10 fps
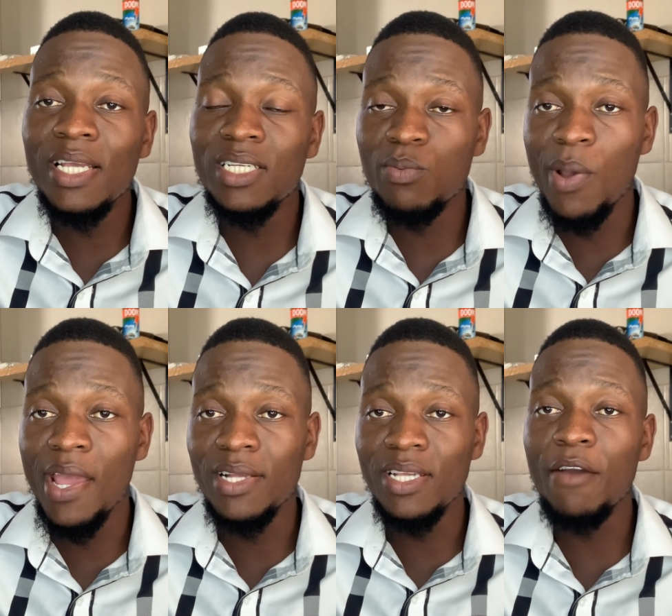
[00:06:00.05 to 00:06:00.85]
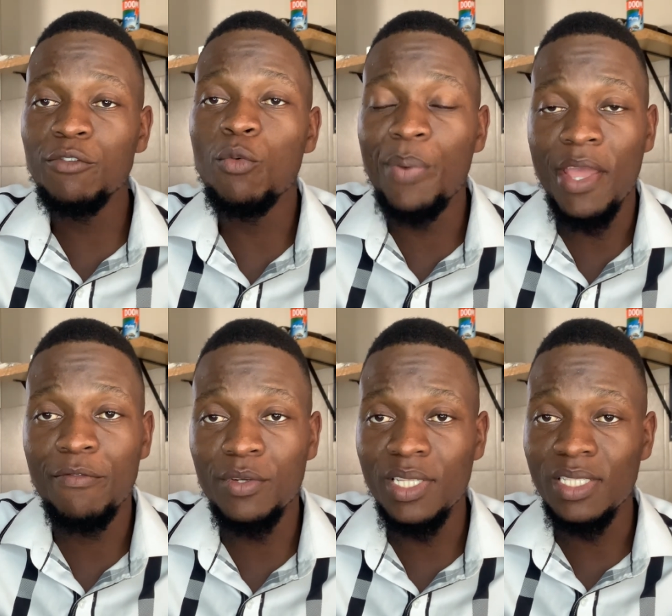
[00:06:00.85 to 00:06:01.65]
taxpayers have to pay
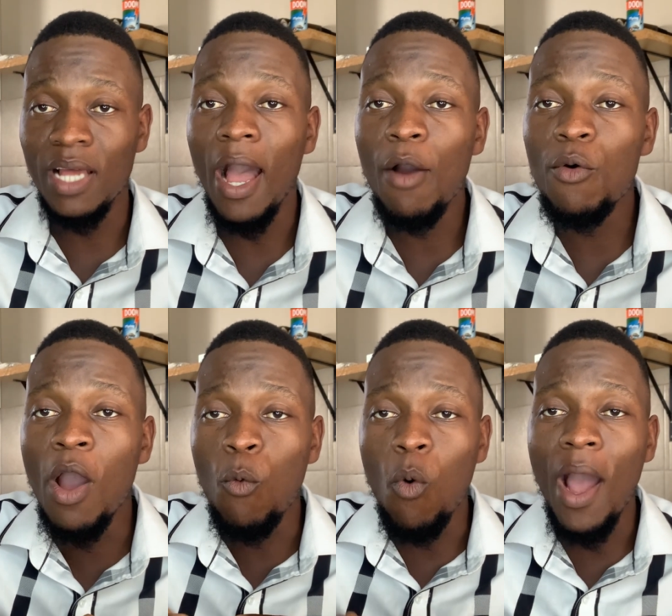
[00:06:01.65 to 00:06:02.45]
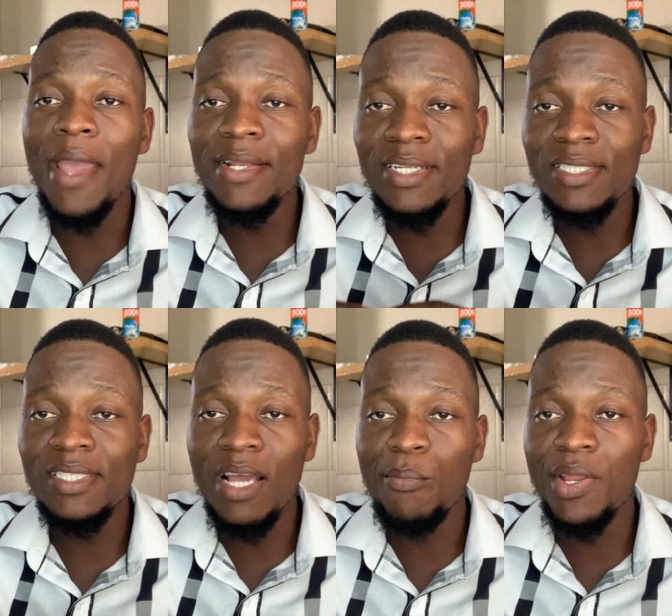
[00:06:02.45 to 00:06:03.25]
for this? Why does
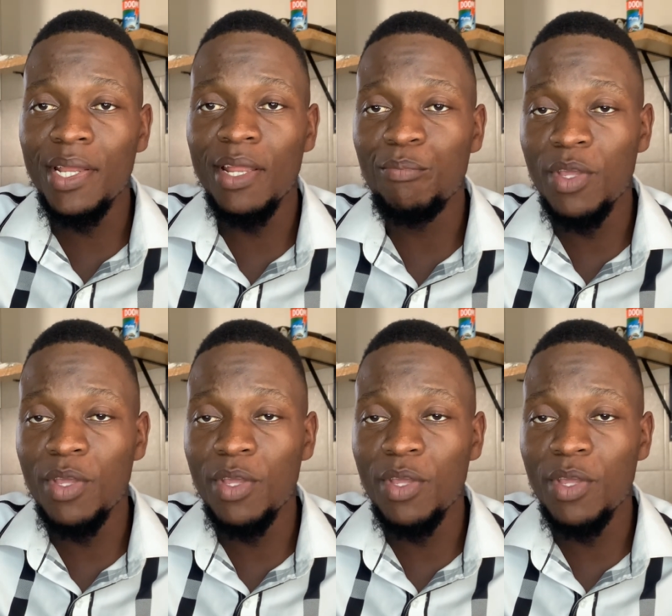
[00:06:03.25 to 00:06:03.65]
the American